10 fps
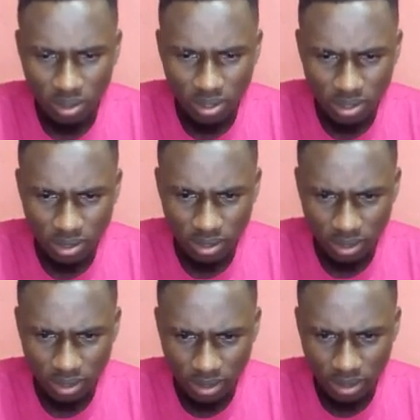Let's
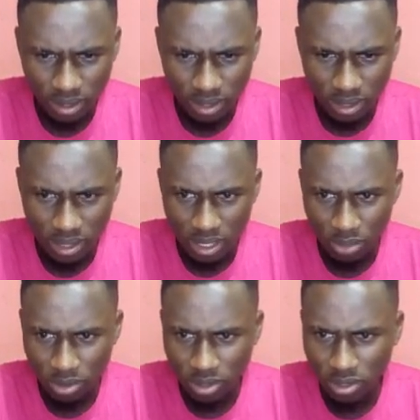see.
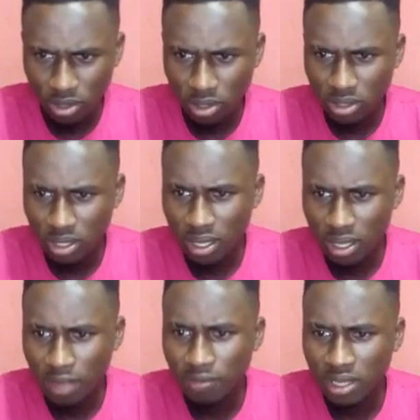I want it just
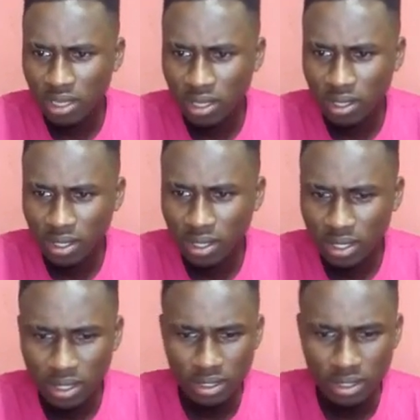after
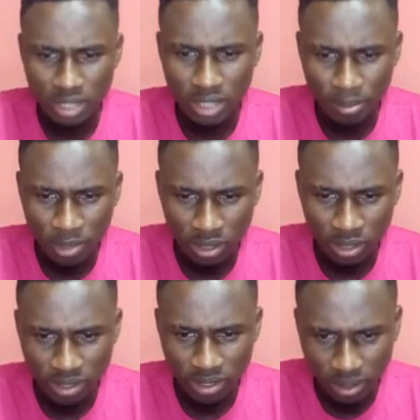this terminal
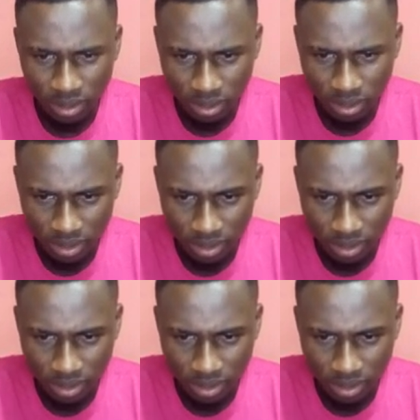right here.